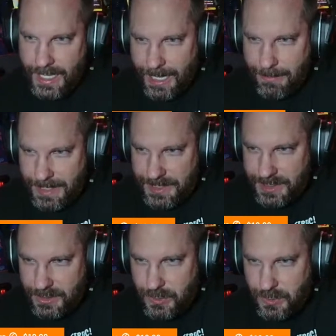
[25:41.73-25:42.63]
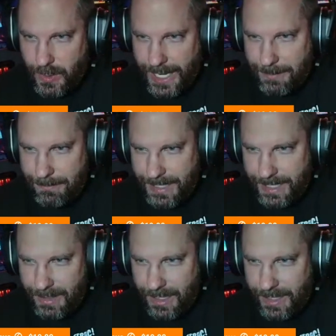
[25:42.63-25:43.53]
I missed quite a
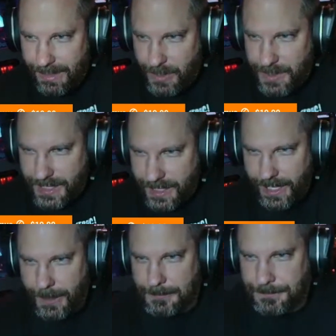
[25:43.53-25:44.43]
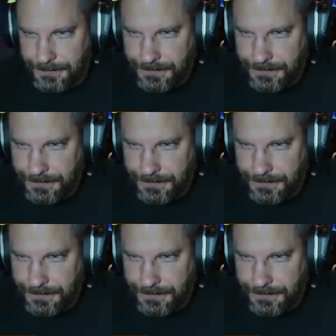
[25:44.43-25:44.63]
bit. Oh, everyone's here now.